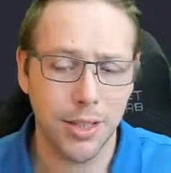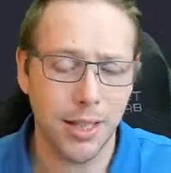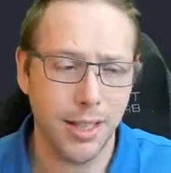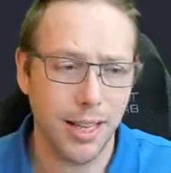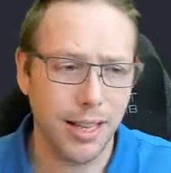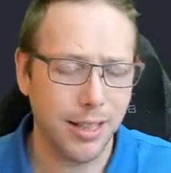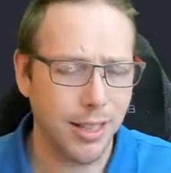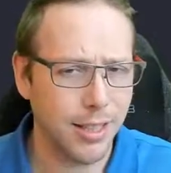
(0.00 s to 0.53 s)
then
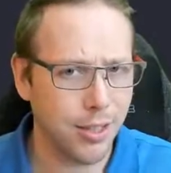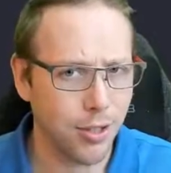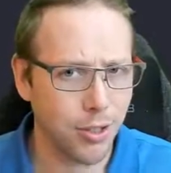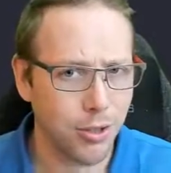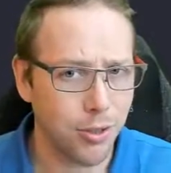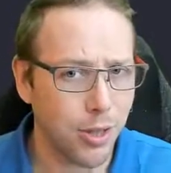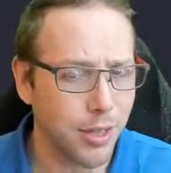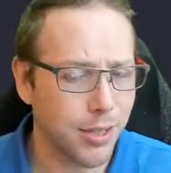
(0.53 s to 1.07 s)
like that's a
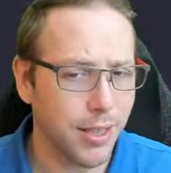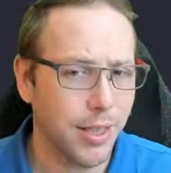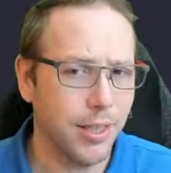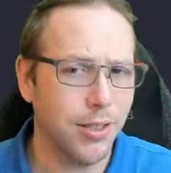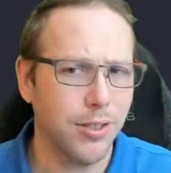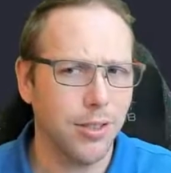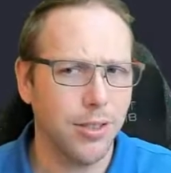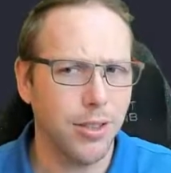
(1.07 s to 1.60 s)
struct and
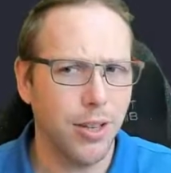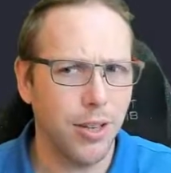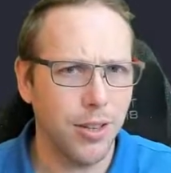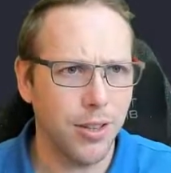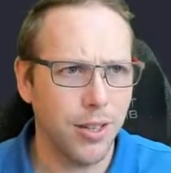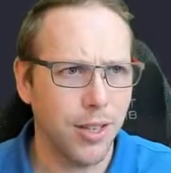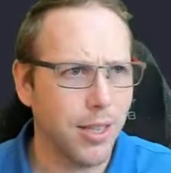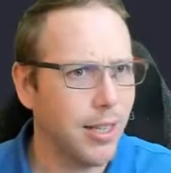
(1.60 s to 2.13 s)
it's
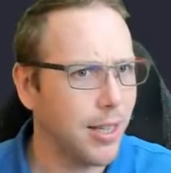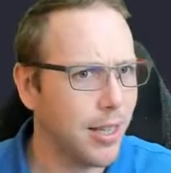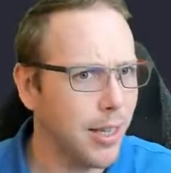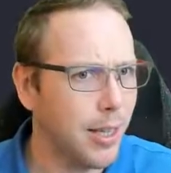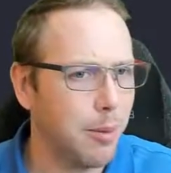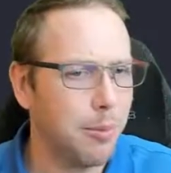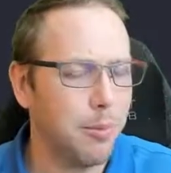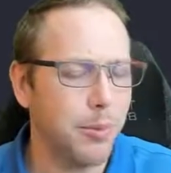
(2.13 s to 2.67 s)
on the
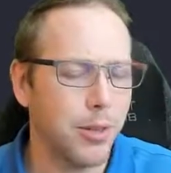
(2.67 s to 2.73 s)
heap.